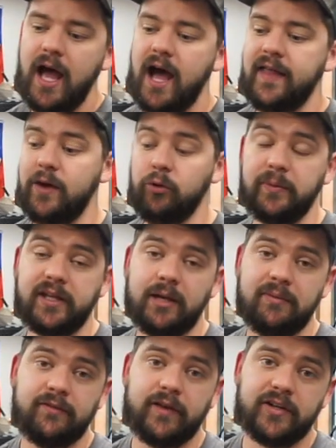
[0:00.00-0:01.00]
That will be
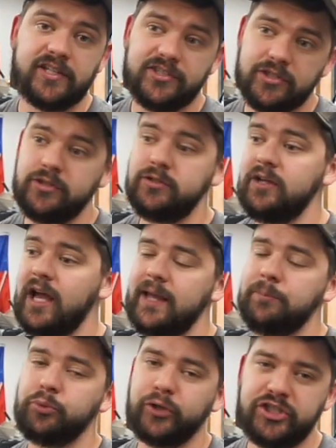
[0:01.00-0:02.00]
coming very soon. I
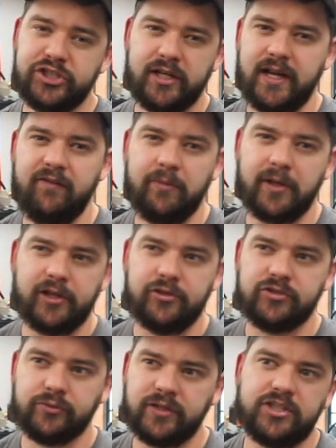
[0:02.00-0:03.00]
appreciate everybody
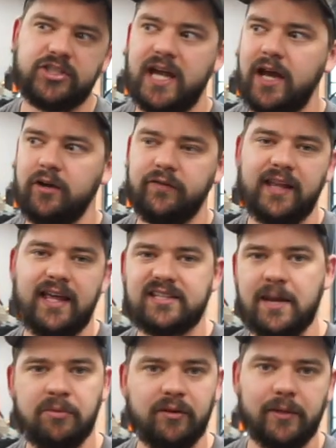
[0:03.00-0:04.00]
who's reached out over the last
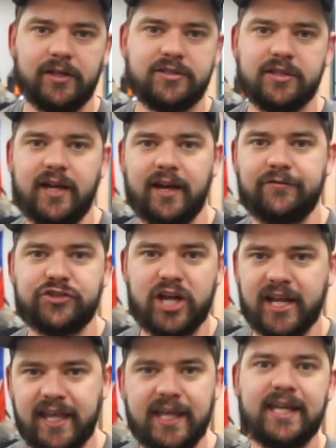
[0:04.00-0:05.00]
couple of months to kind of
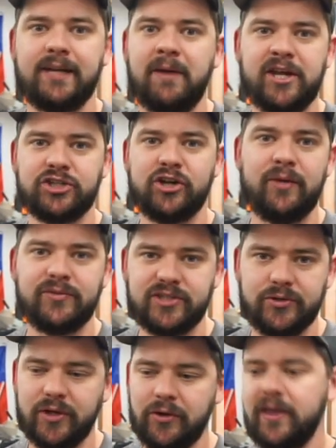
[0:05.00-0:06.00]
check in, make sure I was
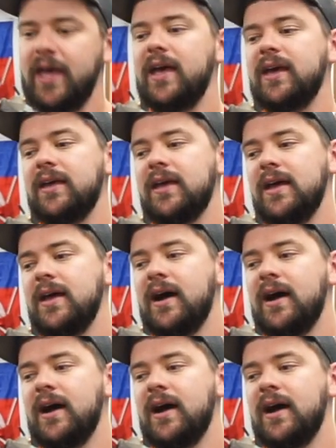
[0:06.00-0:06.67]
doing okay.